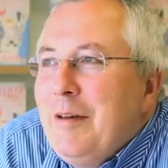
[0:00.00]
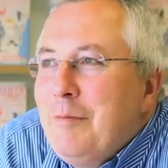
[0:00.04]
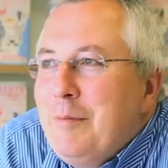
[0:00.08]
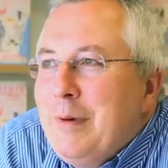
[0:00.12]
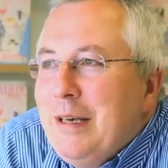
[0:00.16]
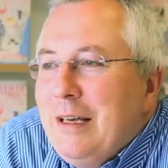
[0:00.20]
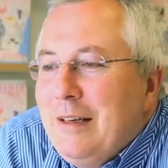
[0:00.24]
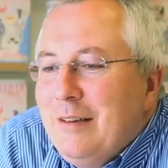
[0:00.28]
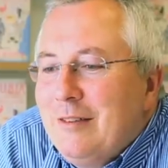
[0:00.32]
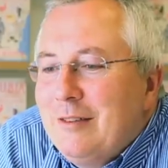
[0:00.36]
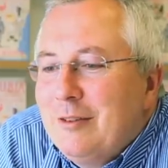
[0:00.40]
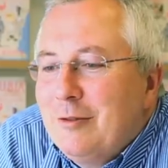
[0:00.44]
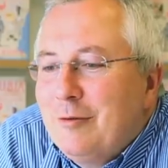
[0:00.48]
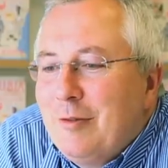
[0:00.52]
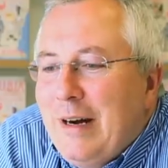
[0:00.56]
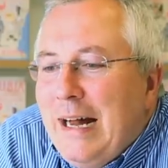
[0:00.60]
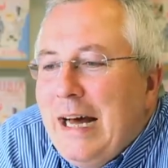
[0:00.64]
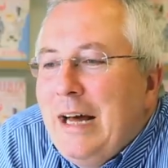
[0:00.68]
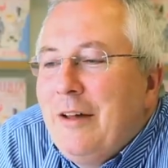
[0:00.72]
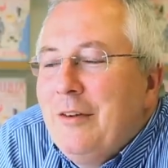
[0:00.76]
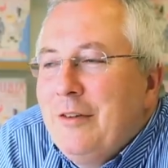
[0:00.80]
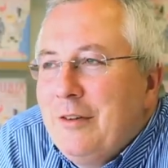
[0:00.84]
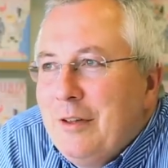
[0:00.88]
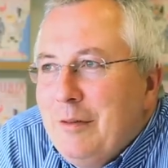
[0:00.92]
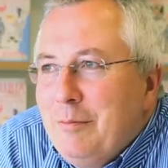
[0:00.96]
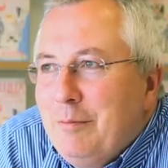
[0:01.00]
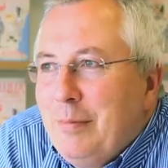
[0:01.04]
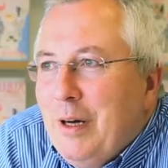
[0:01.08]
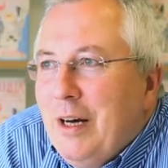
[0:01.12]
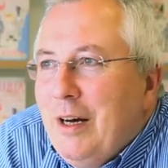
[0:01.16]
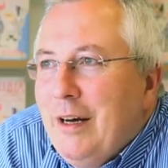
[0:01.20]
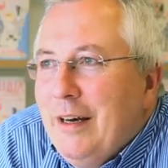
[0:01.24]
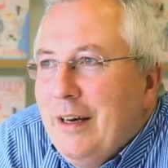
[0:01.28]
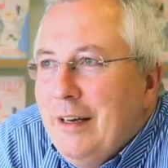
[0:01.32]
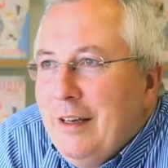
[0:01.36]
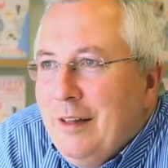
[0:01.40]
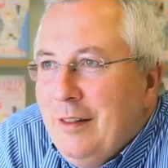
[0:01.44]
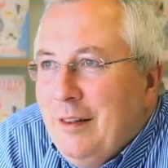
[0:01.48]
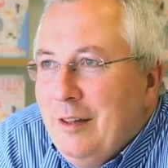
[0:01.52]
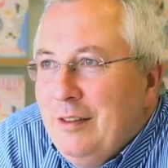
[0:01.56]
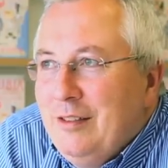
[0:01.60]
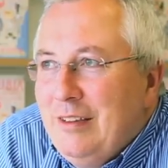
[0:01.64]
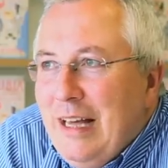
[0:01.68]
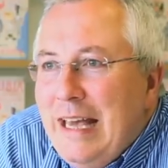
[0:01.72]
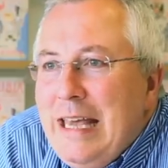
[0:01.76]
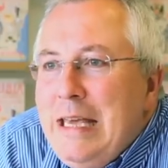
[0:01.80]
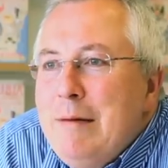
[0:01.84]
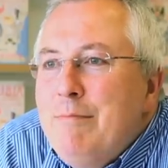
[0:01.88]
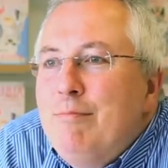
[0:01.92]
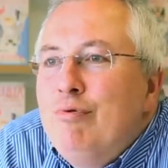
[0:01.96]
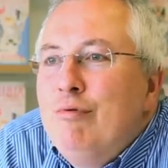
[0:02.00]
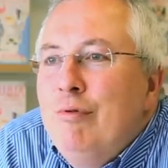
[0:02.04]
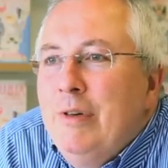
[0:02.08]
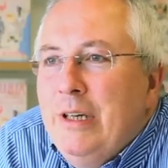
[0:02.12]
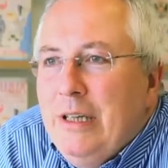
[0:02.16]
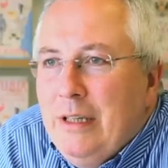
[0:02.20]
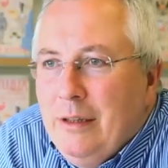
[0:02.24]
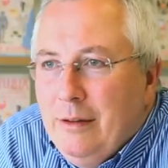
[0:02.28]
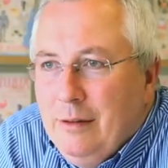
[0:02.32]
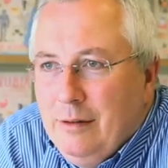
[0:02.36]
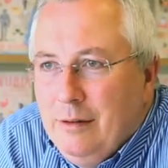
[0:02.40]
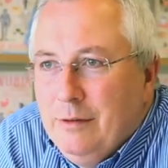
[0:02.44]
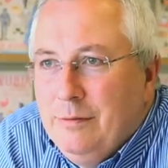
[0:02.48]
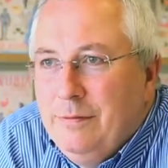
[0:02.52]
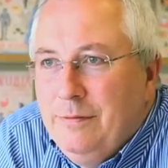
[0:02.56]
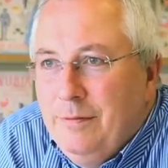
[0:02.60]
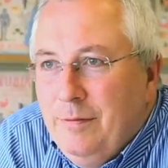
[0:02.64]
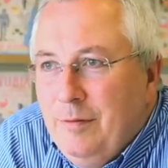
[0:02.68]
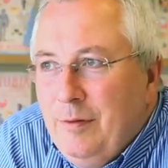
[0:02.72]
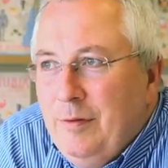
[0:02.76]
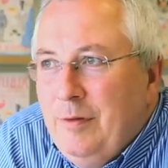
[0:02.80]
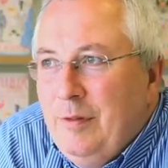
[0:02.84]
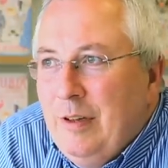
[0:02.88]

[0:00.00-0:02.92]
being surrounded by the debris of